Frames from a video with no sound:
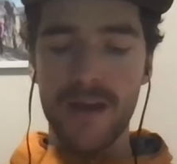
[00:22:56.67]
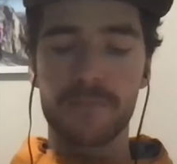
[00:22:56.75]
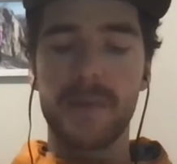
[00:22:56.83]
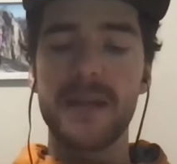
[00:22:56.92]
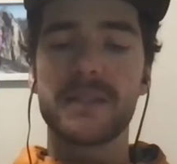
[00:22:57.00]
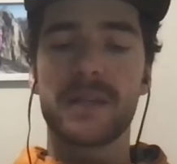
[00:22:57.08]
is
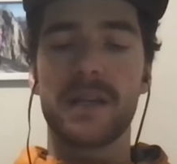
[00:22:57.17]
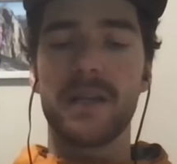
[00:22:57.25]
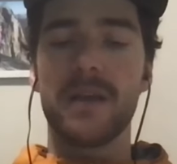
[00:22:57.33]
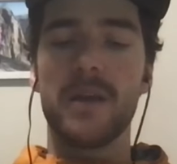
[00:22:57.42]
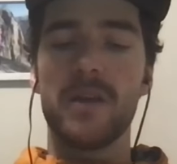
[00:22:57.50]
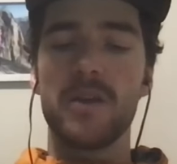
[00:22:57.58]

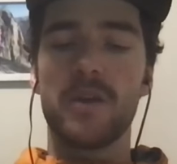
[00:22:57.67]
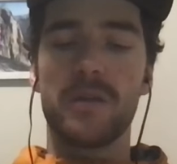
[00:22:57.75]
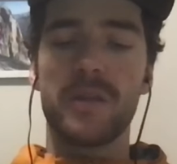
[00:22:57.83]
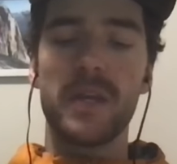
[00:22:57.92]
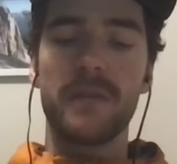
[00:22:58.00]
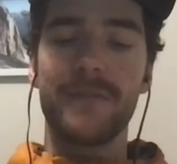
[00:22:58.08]
basically you can
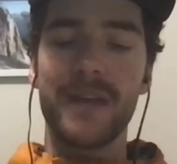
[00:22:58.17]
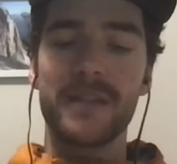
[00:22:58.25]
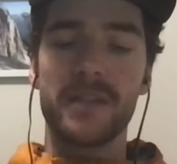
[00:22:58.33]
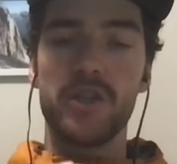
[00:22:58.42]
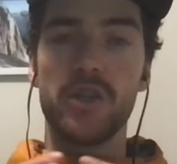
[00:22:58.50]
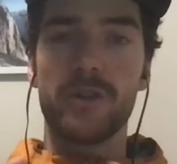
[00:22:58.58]
think of it
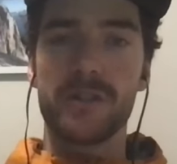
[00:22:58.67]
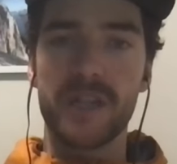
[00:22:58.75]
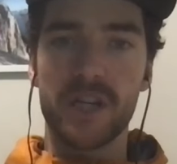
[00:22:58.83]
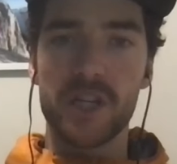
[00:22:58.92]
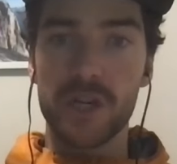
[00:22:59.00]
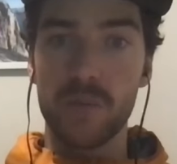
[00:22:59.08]
as a
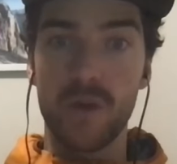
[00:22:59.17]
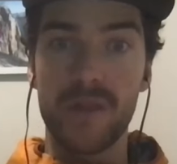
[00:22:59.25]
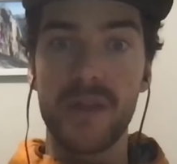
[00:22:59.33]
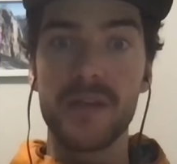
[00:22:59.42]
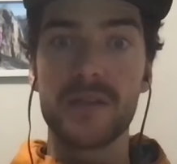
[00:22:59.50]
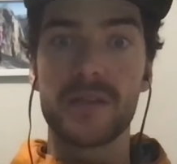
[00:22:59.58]
jurisdiction
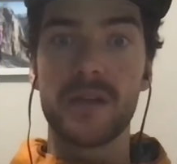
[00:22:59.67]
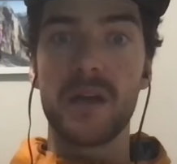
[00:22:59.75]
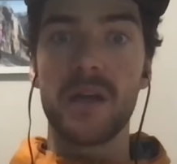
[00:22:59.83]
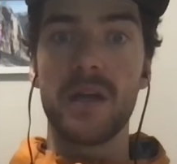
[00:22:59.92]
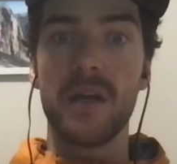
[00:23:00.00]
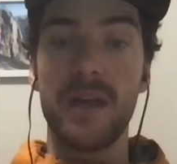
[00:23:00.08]
within
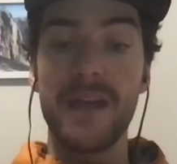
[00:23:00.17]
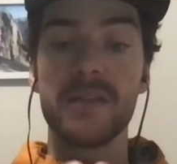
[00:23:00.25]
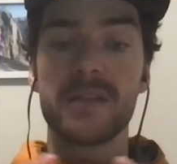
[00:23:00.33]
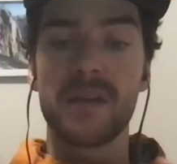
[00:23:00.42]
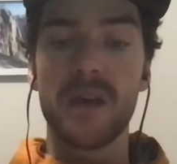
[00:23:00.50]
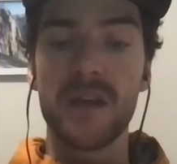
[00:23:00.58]
si-
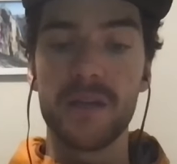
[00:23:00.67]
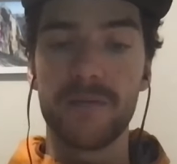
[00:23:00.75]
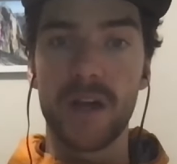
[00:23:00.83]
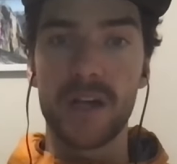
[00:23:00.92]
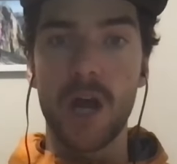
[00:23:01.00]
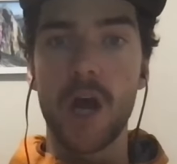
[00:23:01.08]
inside
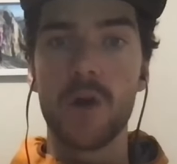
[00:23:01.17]
of like a